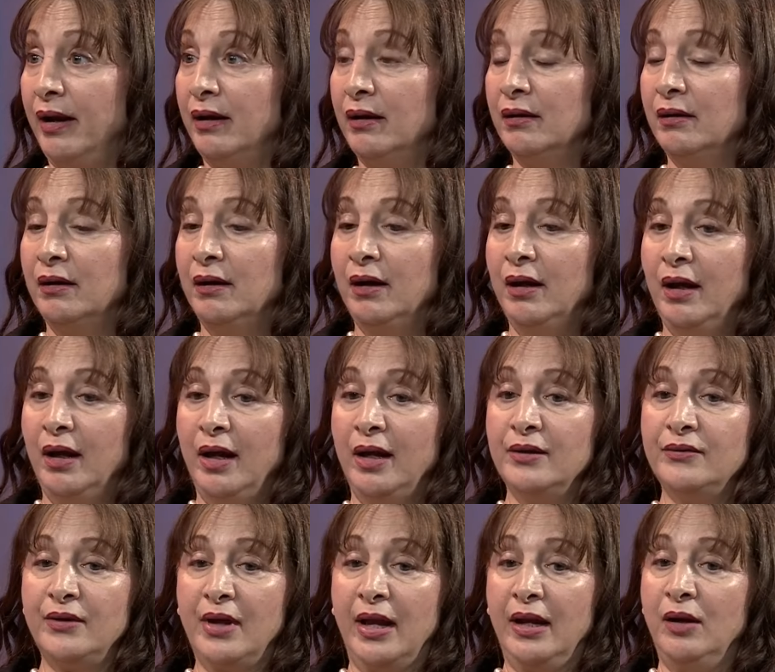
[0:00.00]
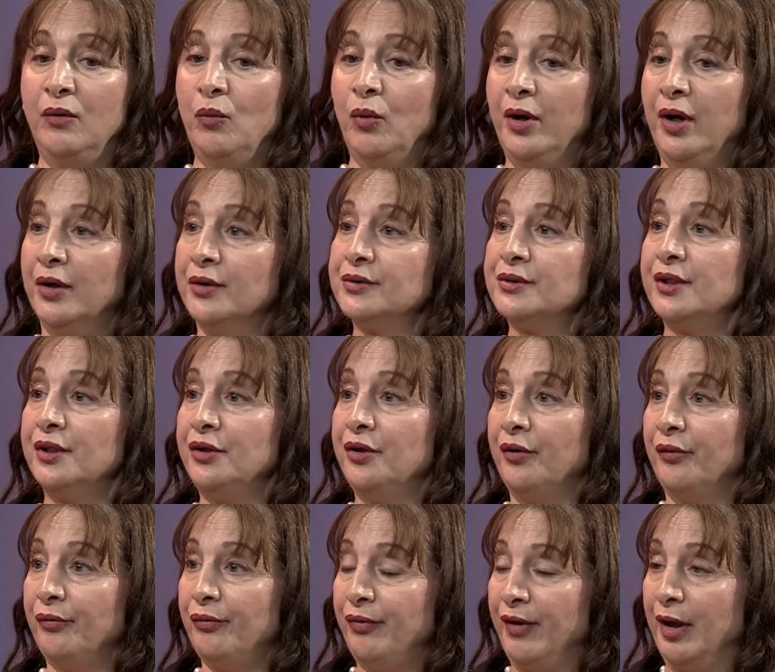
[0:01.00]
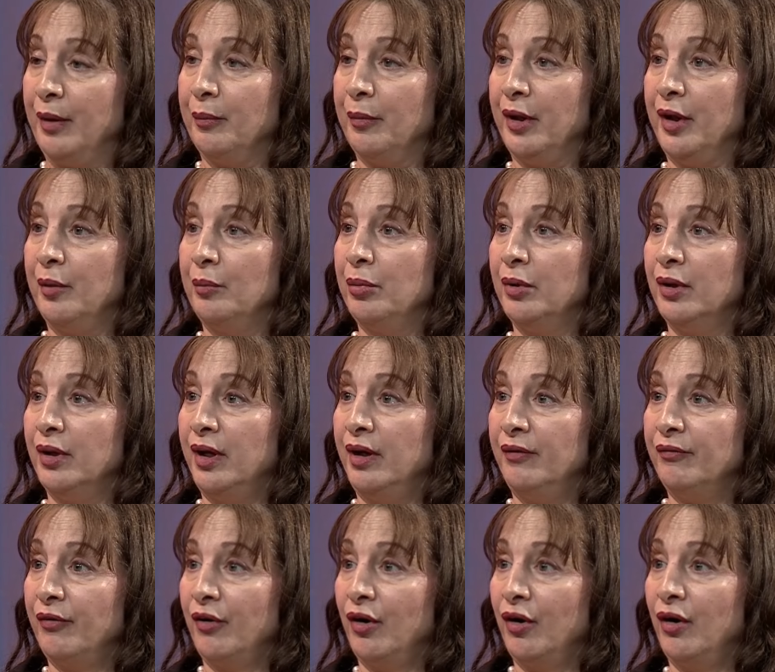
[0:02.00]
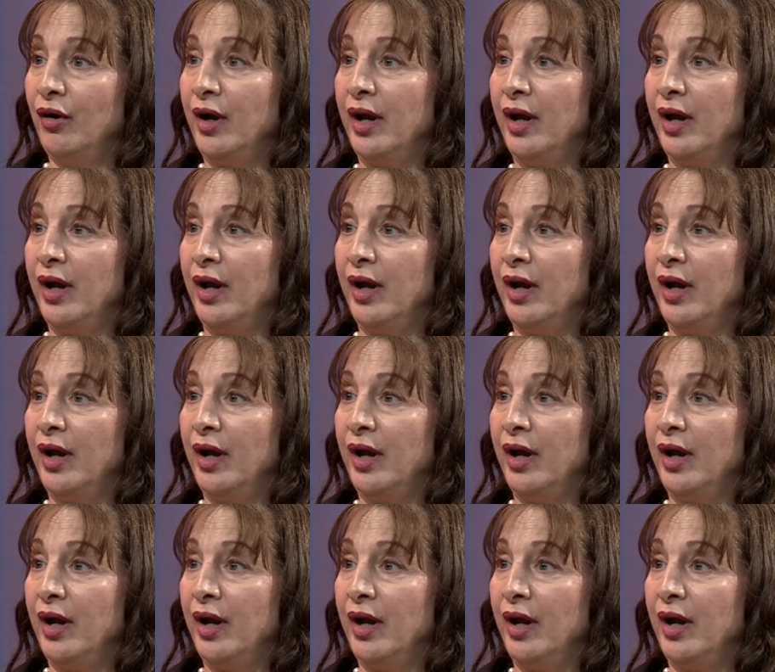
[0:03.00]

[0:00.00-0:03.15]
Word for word: Yeah. Is anyone else in your family a believer?